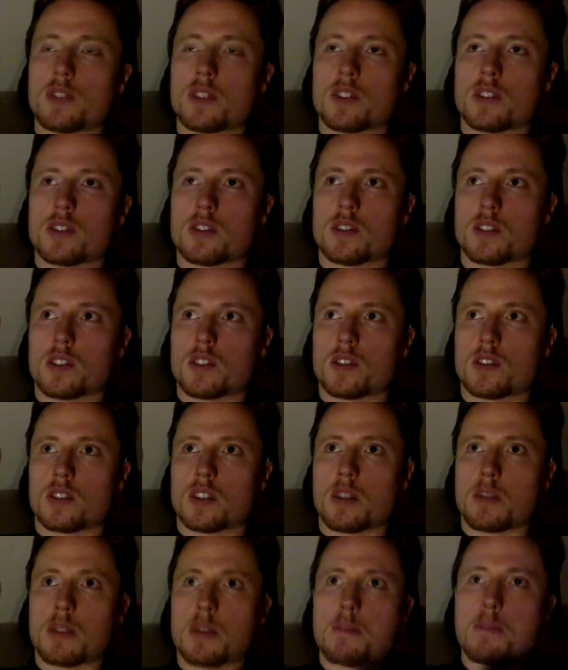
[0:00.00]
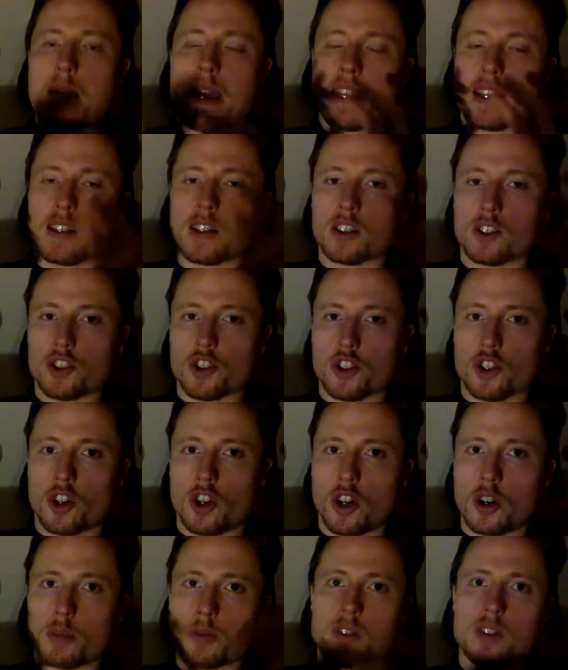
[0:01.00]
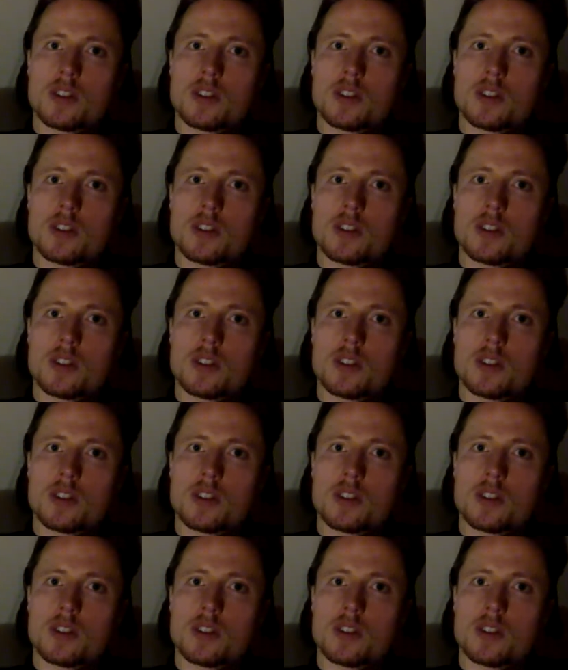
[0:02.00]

It's the medical jobs.